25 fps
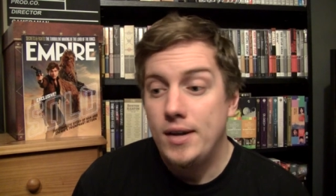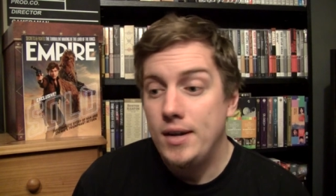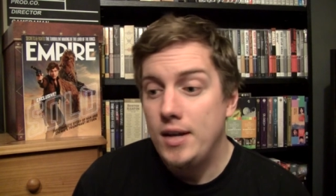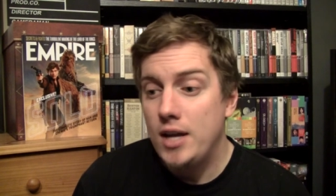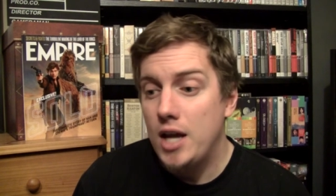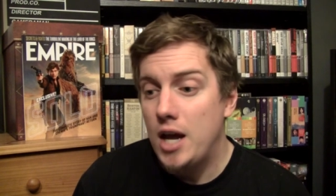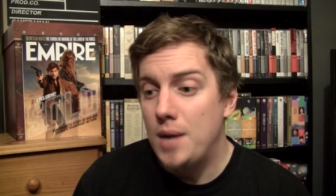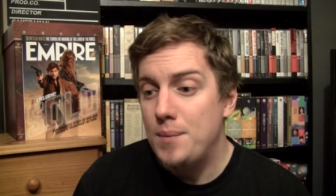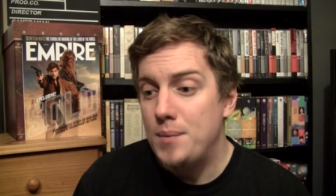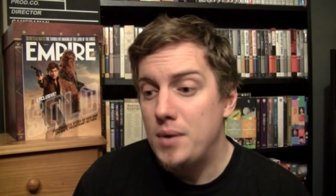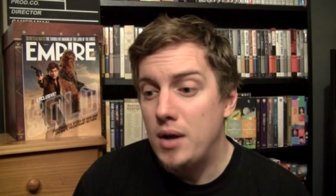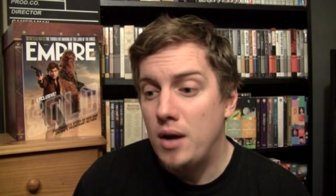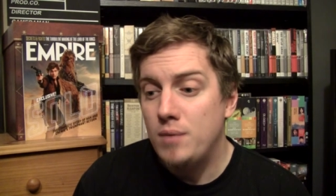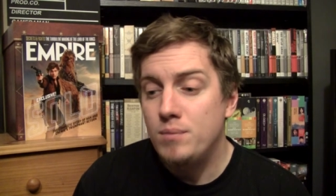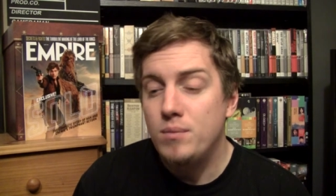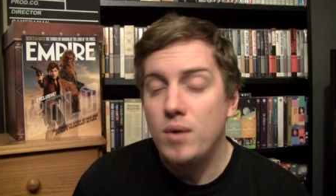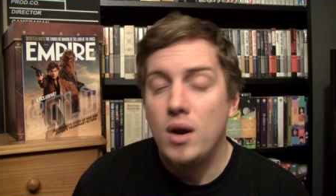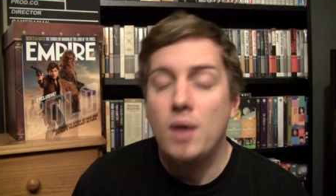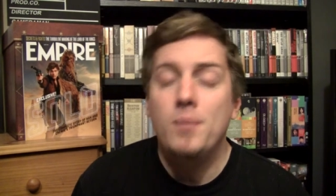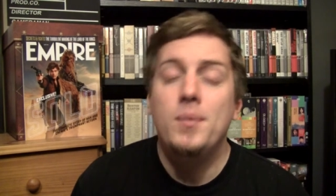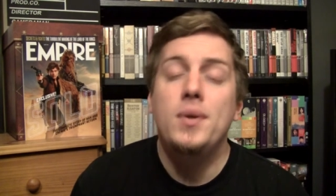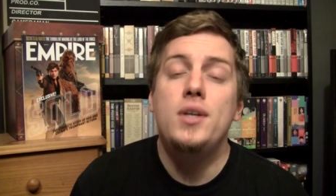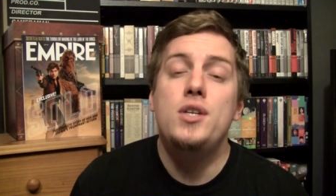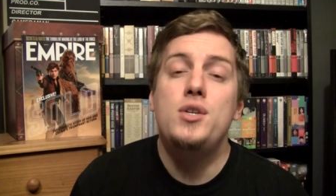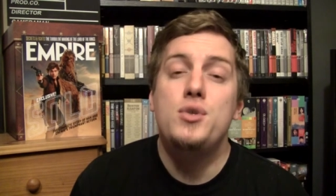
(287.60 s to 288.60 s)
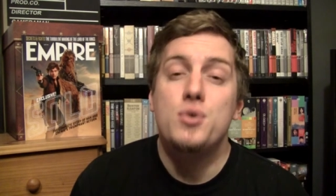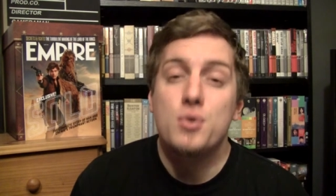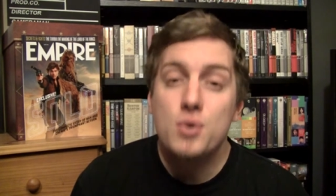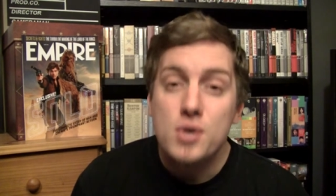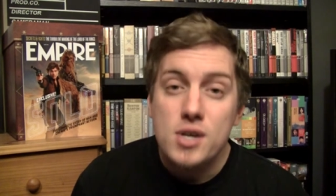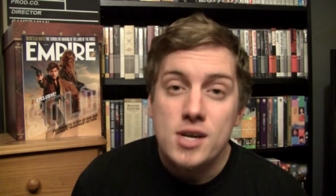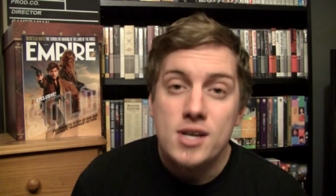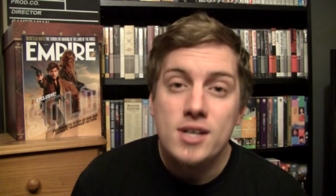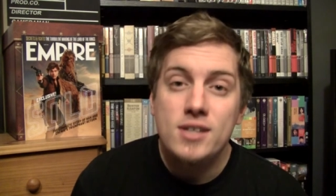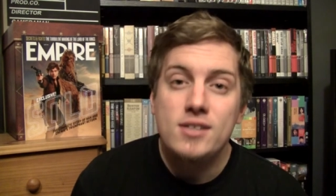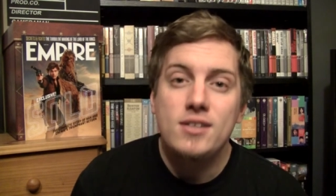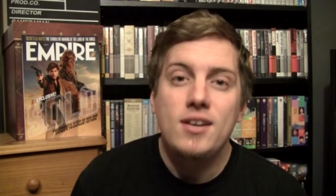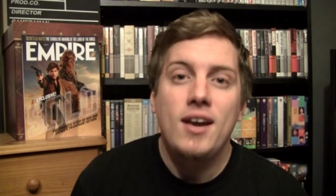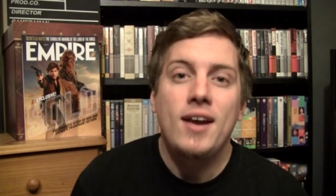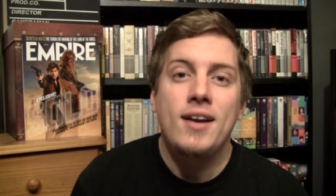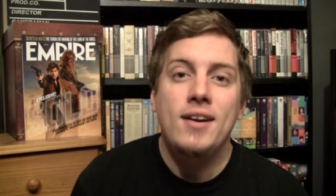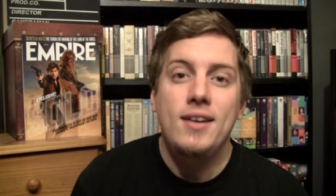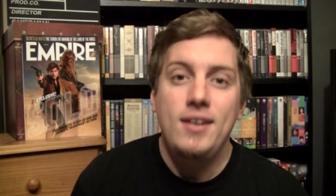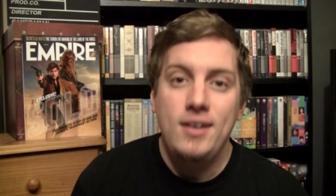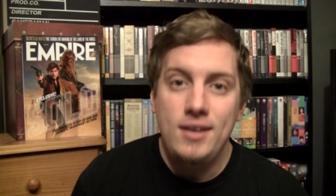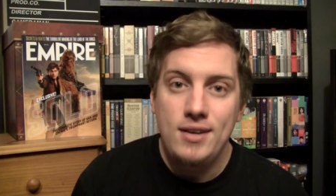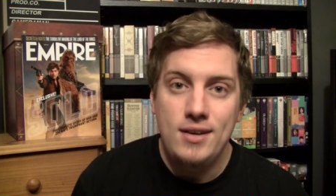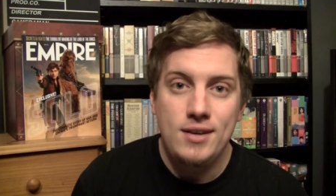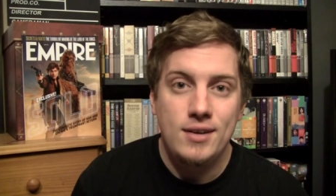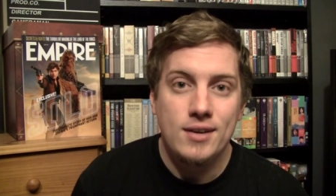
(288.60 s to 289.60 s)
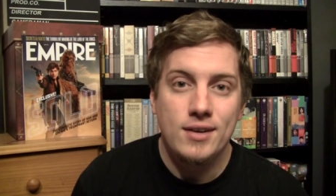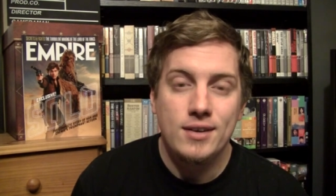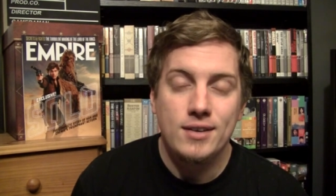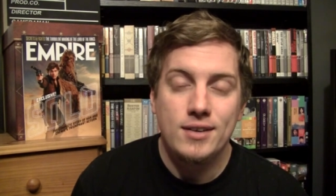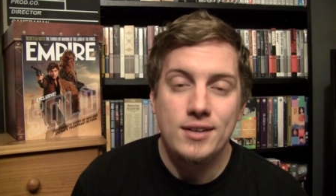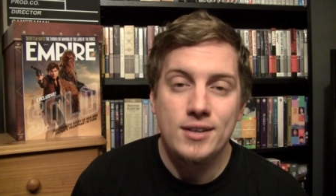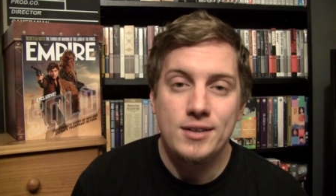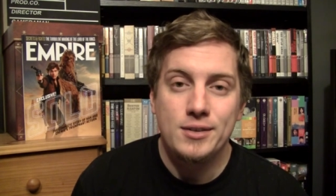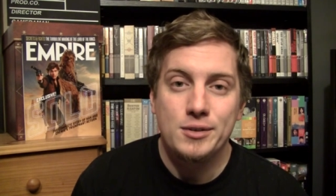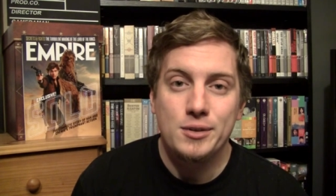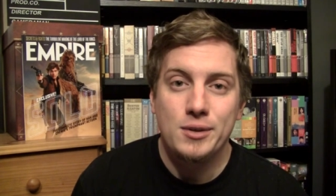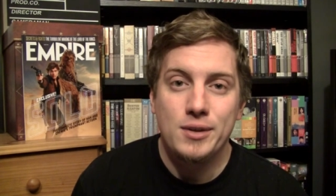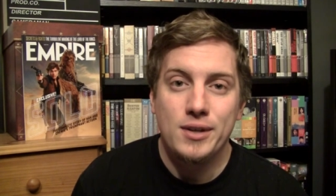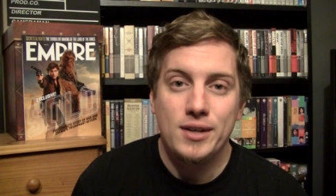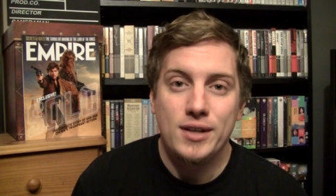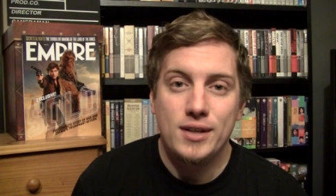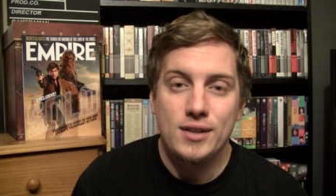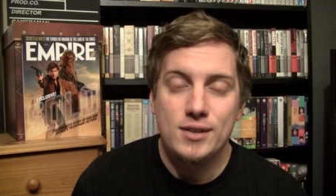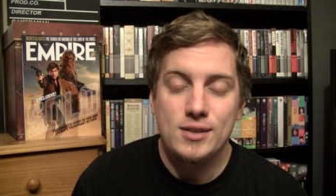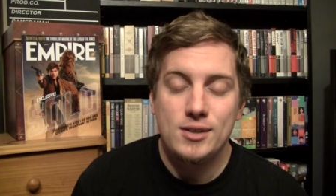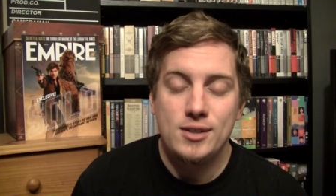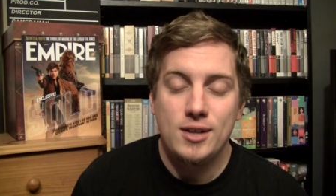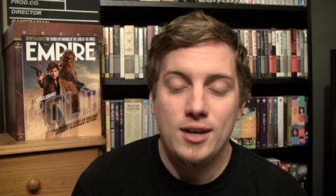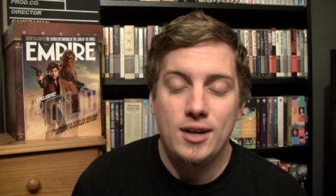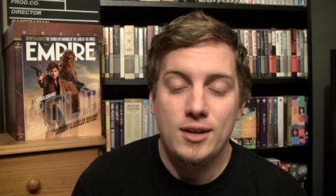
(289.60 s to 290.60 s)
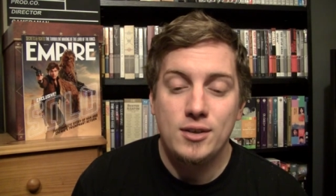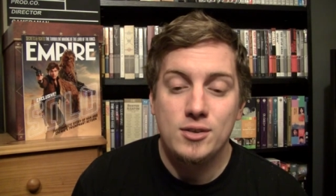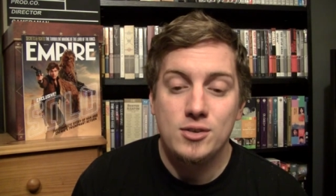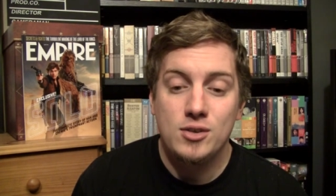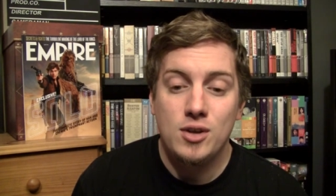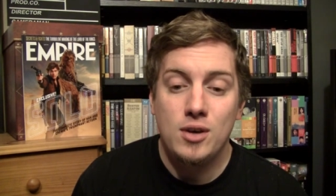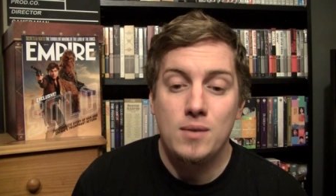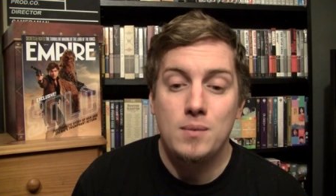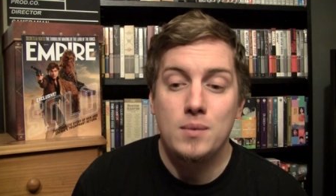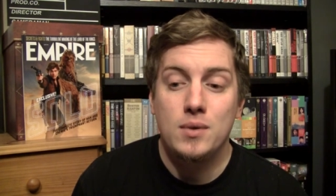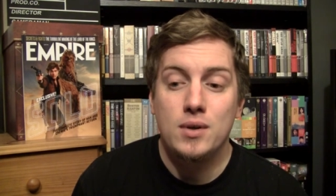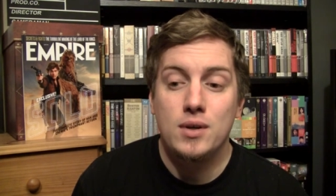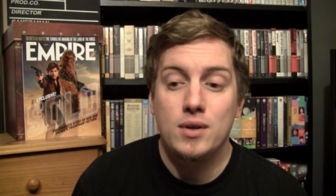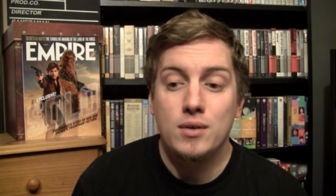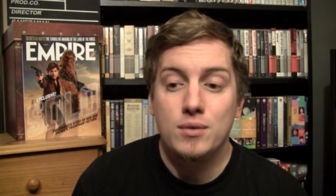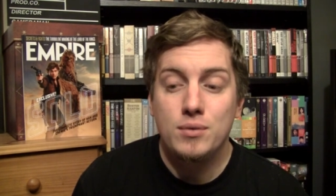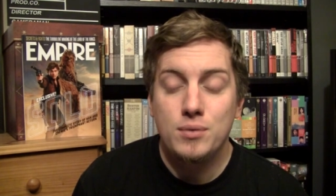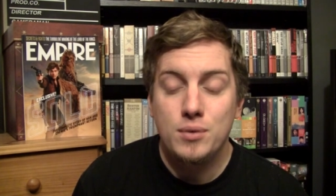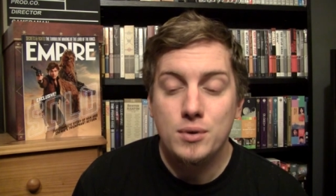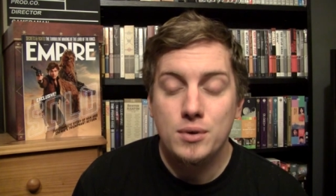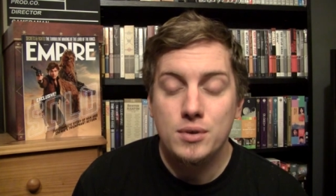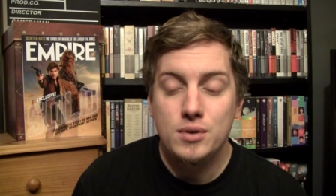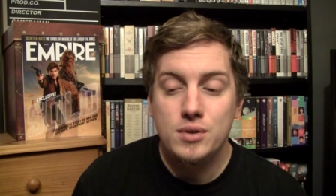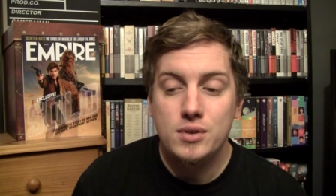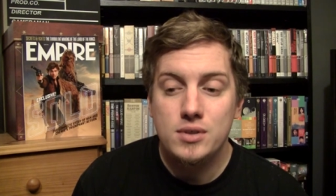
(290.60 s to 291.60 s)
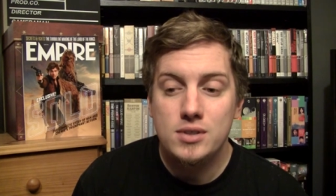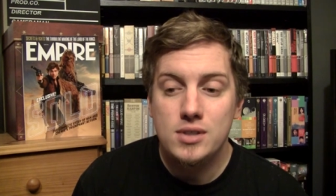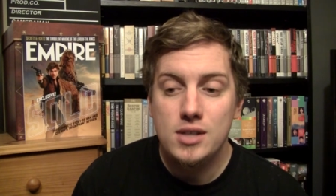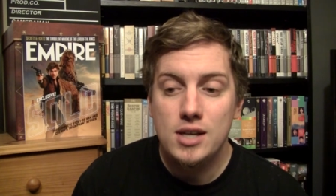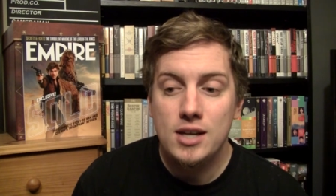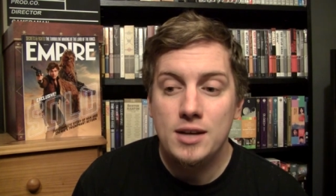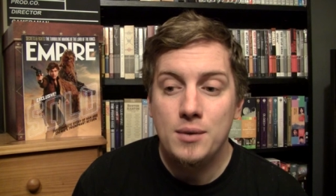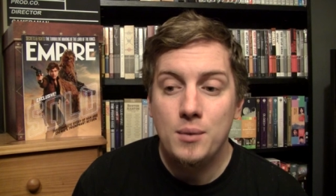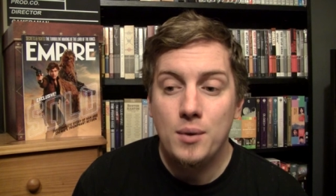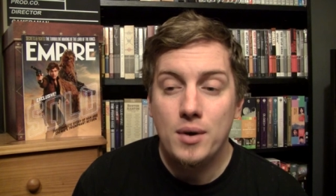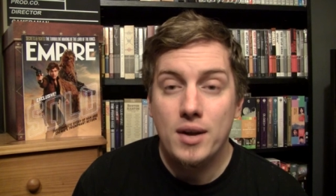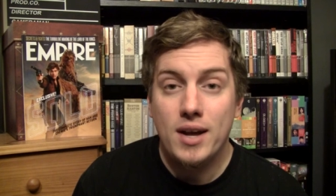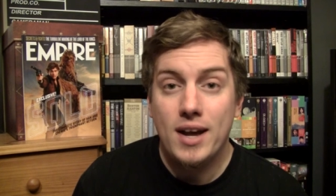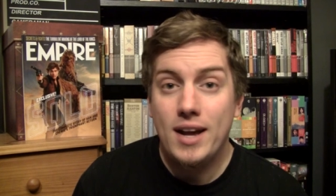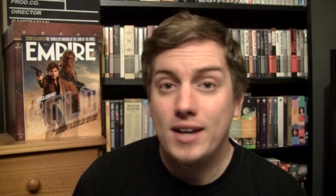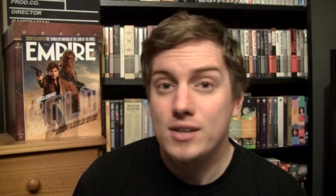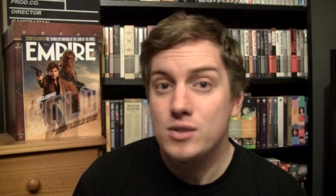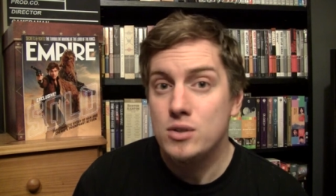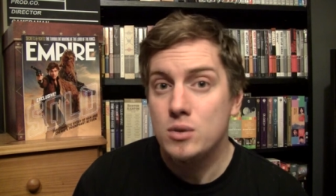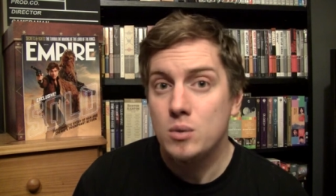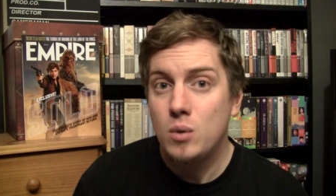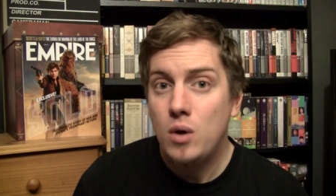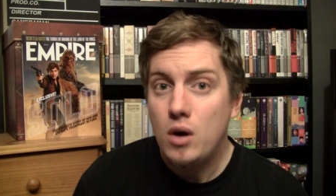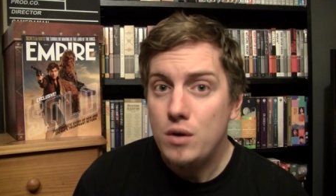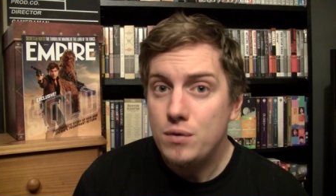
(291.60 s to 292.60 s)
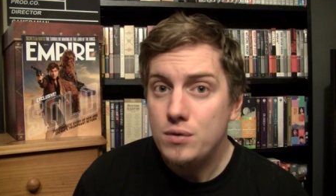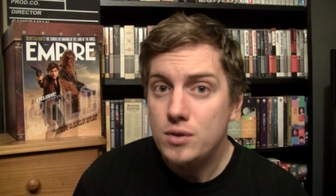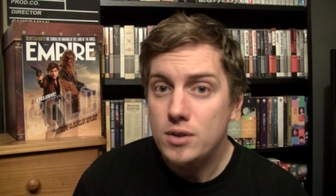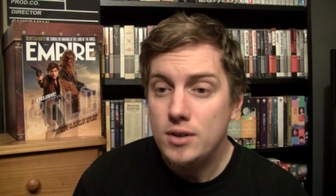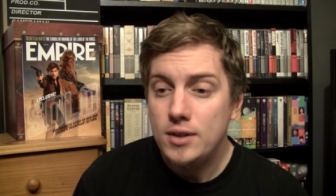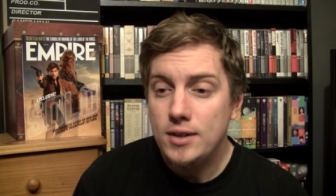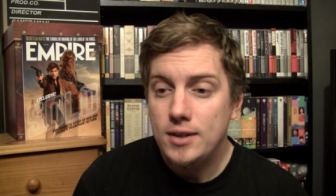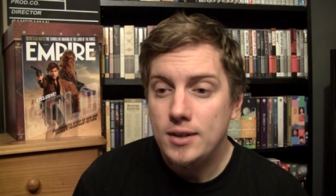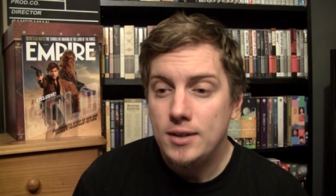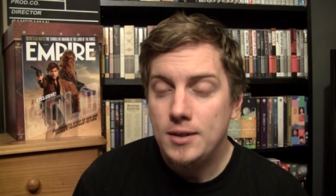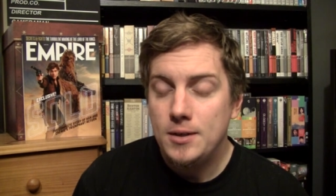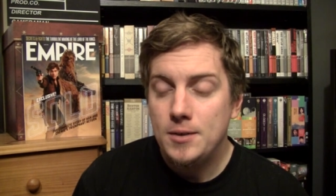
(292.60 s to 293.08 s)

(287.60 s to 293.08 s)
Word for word: yeah, I mean, I'm, I'm intrigued and eager is all I can say. So I'm looking forward to seeing what it has to offer.